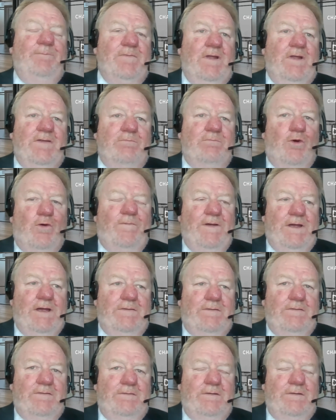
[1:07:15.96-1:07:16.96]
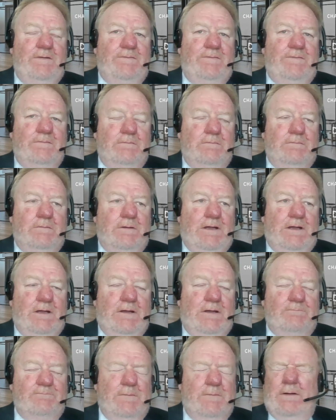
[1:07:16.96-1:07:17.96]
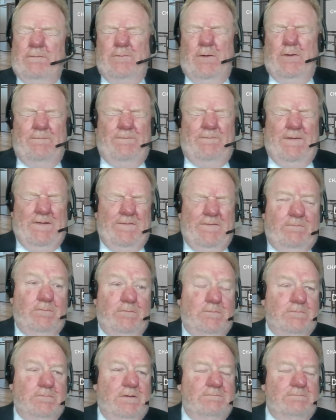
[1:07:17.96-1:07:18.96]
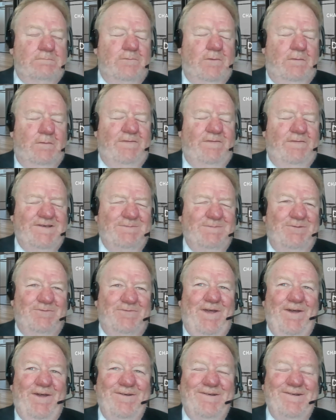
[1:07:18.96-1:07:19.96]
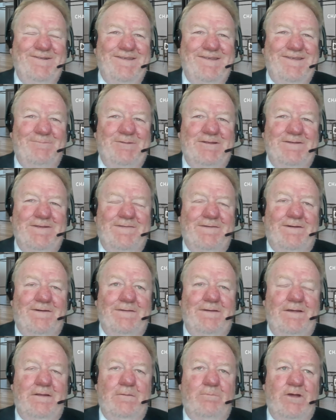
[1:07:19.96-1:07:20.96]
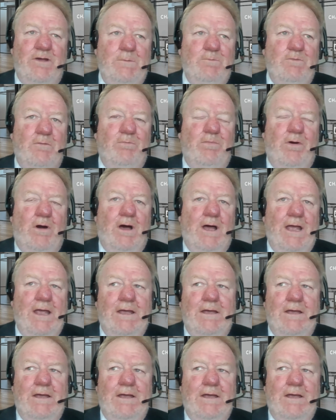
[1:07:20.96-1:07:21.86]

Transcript: It's morphing into digital non-fungible tokens. I mean, this idea that people buy